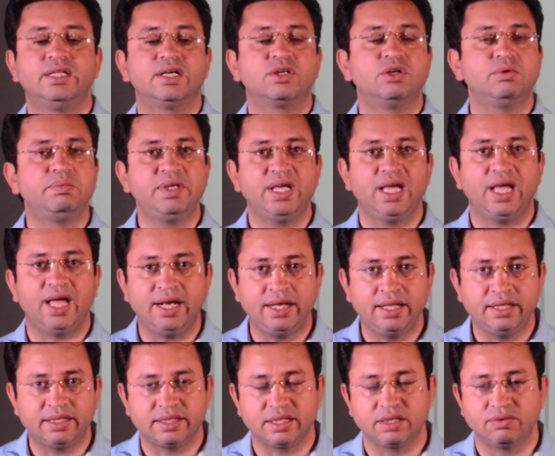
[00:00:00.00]
that could be
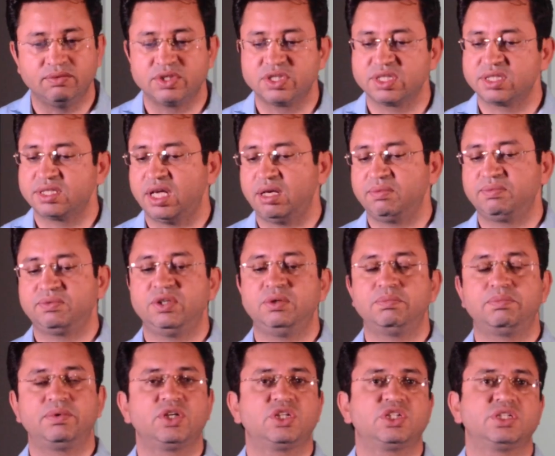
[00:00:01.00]
anything which is helpful
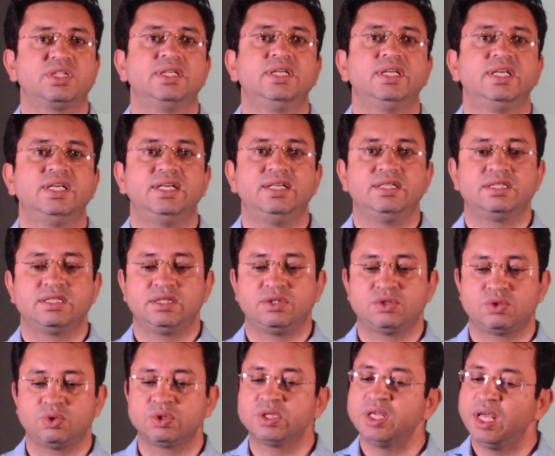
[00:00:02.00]
in production is a
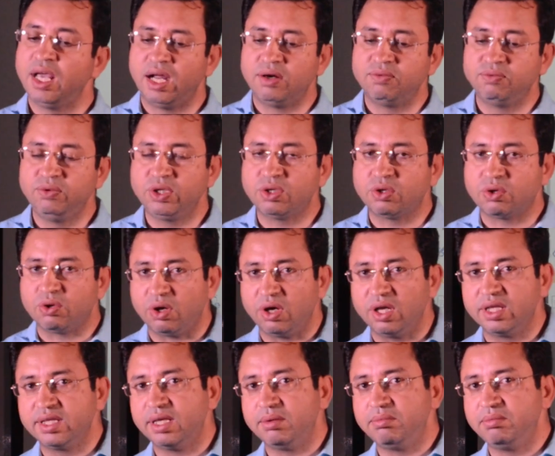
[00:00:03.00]
resource, and we
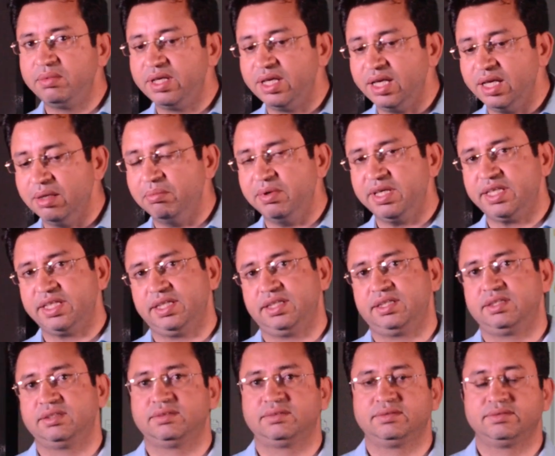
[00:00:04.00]
call them
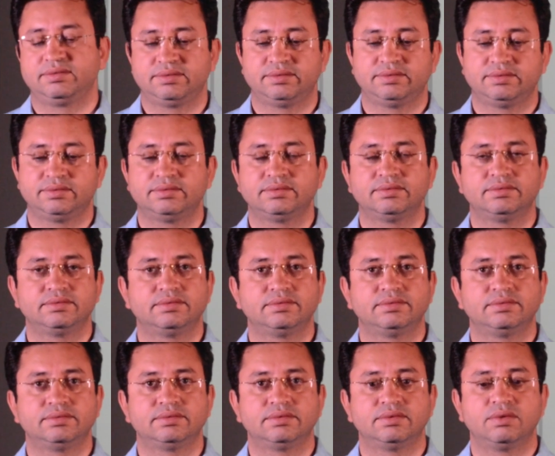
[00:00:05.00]
limited.
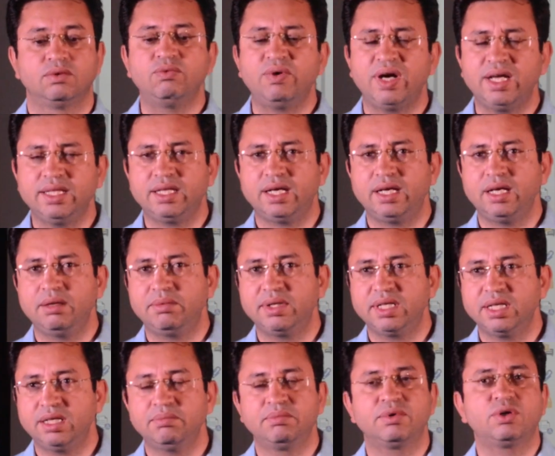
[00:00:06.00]
Why they are
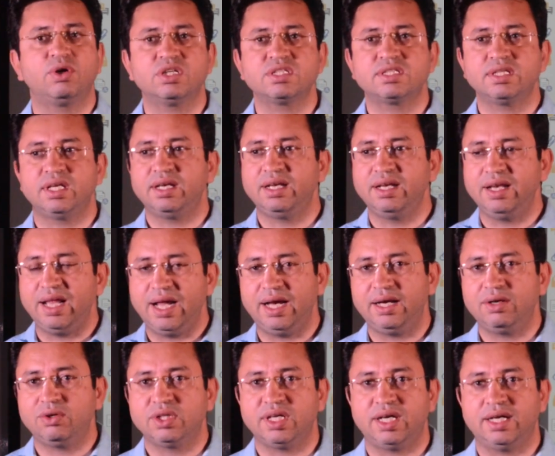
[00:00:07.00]
limited? Because the
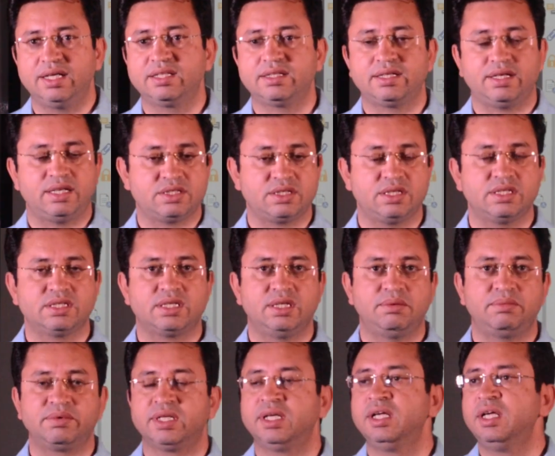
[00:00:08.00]
land on earth crust is
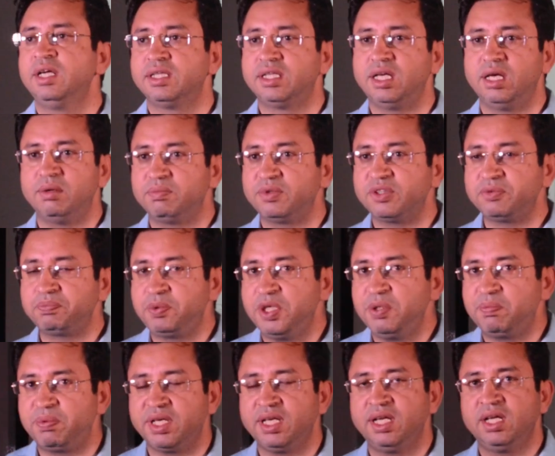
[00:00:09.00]
limited. The number of
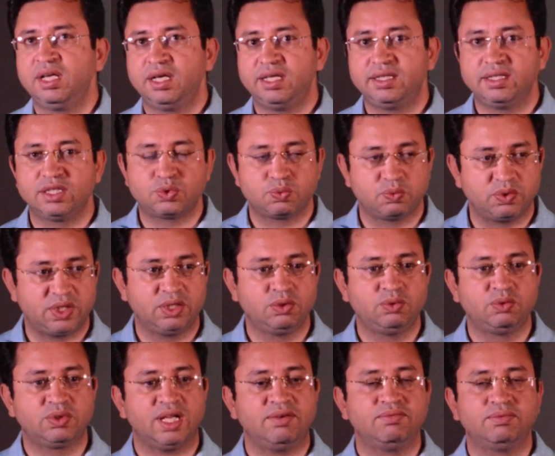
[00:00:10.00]
people in this world
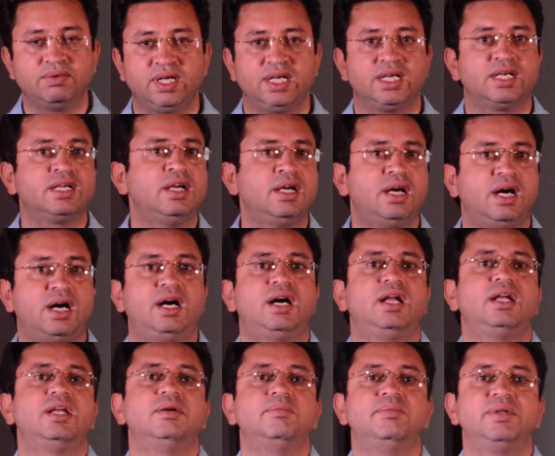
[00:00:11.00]
who can work
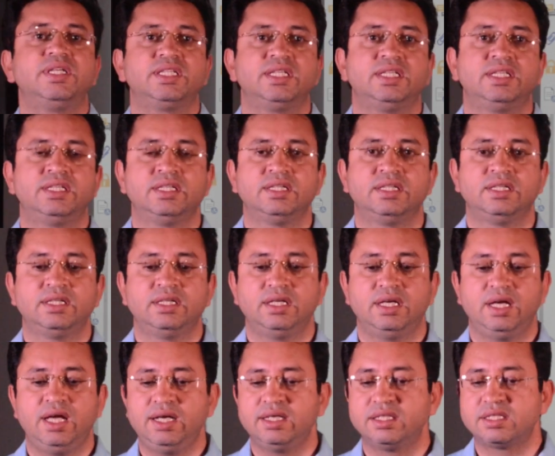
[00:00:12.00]
are limited,
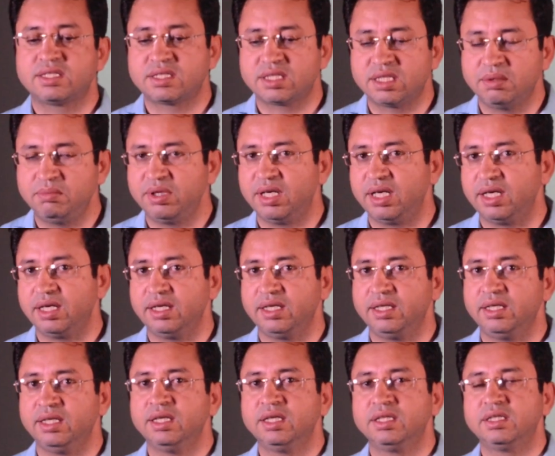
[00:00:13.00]
and
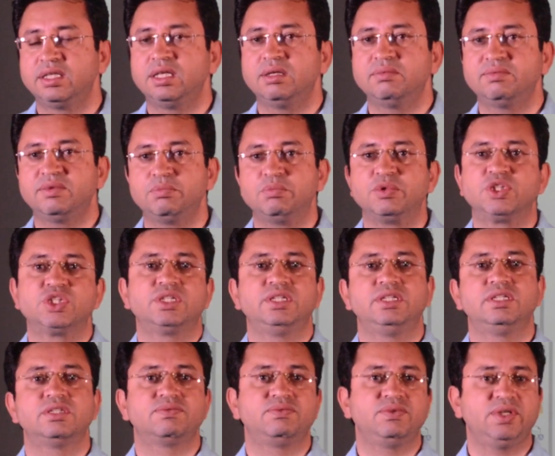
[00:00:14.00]
similarly, the number of
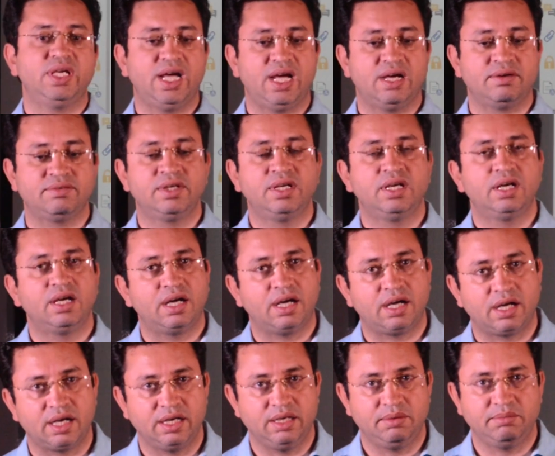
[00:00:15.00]
machines we have
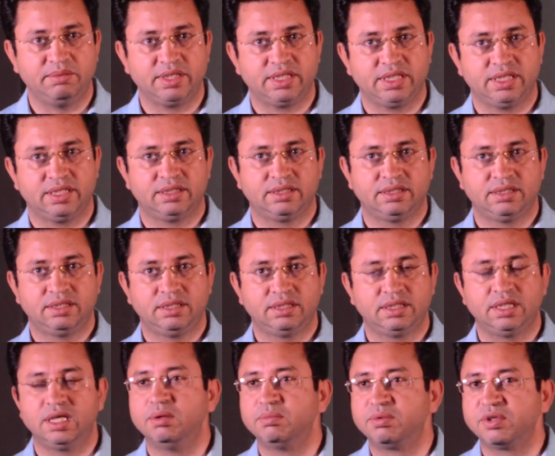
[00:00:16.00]
are limited.
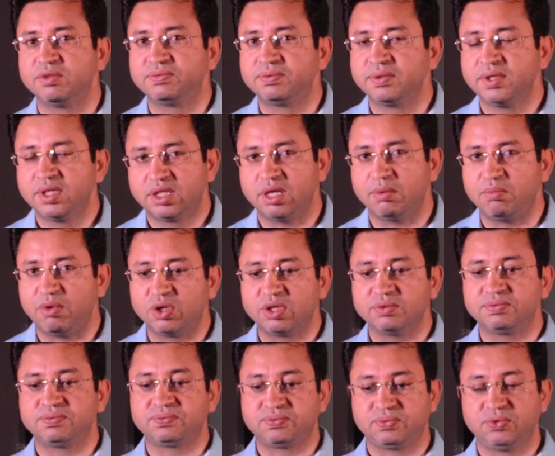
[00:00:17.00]
The amount
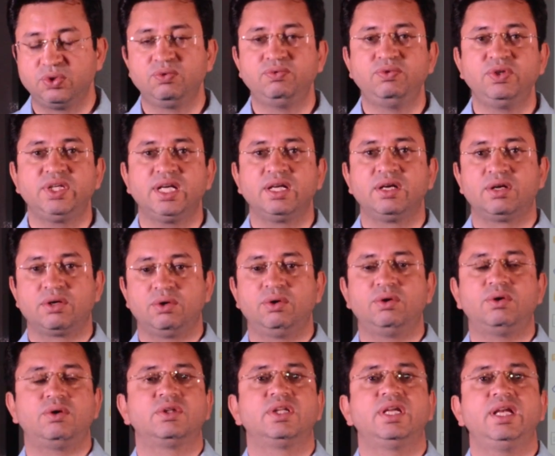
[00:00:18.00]
of food we can
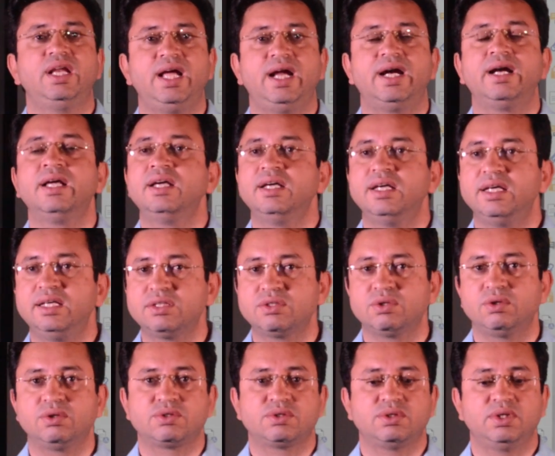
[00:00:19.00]
grow on the land is
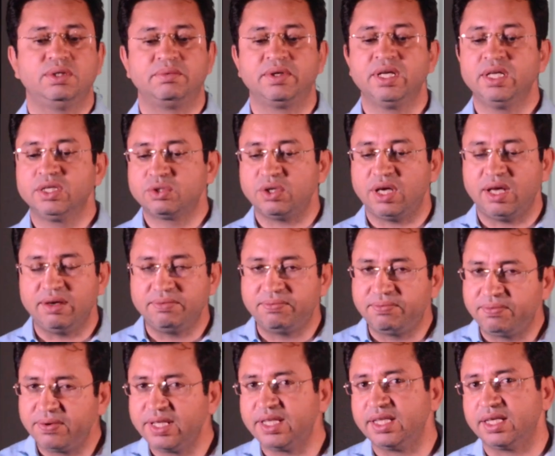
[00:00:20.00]
also limited. So
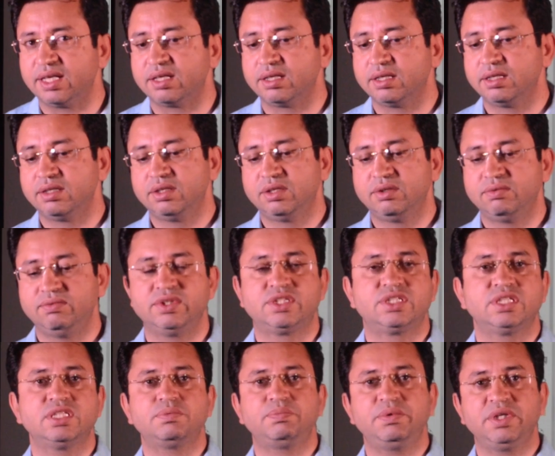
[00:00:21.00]
everything
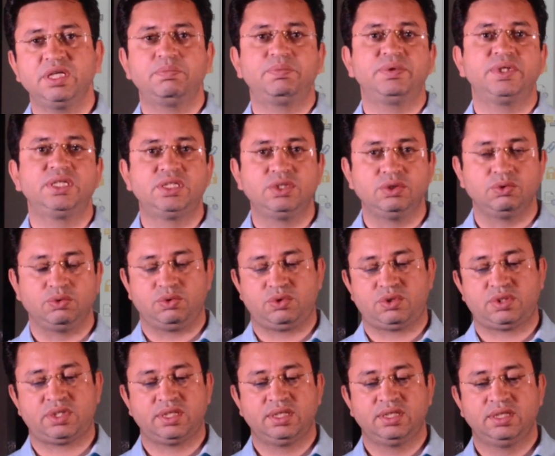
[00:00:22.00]
which is being
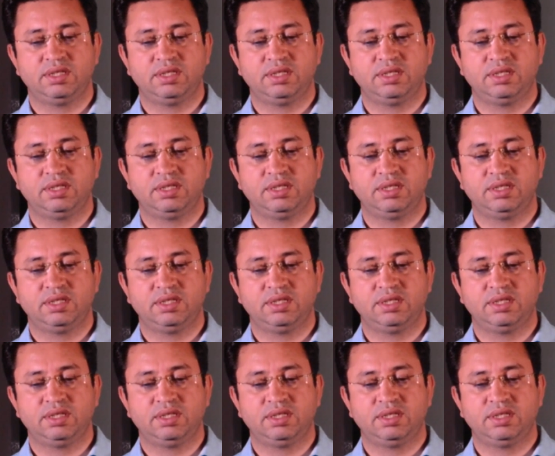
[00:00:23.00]
produced